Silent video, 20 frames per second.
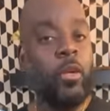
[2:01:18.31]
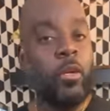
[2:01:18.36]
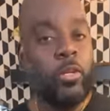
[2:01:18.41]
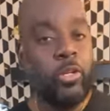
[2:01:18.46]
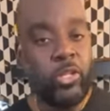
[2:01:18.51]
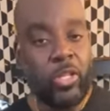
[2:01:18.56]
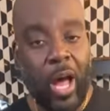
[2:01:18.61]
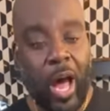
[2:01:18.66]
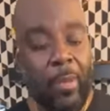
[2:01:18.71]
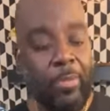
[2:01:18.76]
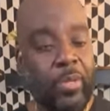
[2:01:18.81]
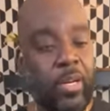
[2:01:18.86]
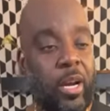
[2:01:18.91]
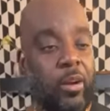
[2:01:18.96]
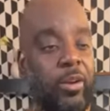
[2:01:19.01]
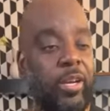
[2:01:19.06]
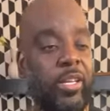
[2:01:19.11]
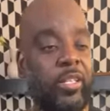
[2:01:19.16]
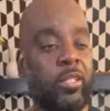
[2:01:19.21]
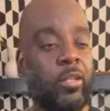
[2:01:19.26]
Shop
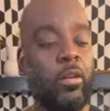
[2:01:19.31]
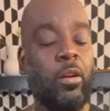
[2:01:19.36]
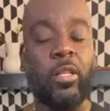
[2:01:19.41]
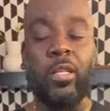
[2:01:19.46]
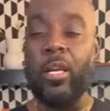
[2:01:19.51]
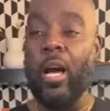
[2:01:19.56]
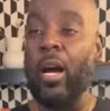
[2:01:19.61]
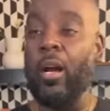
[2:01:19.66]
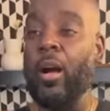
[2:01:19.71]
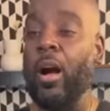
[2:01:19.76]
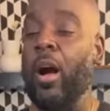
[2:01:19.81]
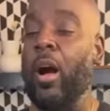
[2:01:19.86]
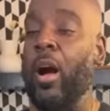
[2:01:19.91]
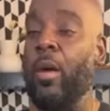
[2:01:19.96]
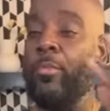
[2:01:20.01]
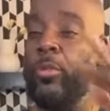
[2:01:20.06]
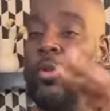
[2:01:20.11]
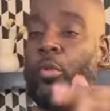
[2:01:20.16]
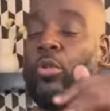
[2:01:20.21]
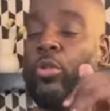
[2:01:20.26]

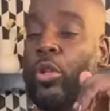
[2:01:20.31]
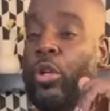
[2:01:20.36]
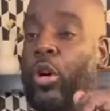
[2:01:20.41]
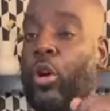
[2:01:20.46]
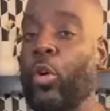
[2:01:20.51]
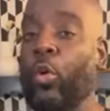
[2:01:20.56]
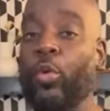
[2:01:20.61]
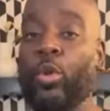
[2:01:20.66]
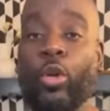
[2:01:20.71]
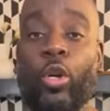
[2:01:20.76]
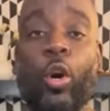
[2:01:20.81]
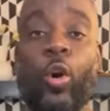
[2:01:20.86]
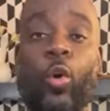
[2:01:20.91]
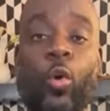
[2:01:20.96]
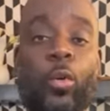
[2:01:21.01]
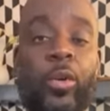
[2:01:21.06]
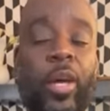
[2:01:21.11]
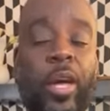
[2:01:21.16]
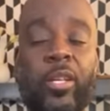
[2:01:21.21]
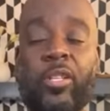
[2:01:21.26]
DariusCooks.com. Use the code
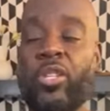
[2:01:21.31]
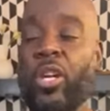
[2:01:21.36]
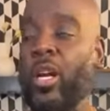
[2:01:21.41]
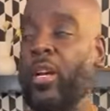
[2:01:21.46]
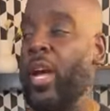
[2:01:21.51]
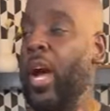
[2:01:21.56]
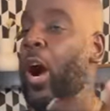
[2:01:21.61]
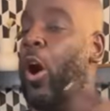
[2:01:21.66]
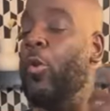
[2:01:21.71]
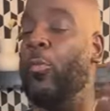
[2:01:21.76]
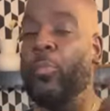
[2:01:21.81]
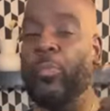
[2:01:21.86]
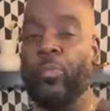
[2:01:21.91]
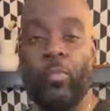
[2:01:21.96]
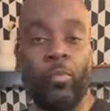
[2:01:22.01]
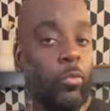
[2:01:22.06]
GOLD at checkout.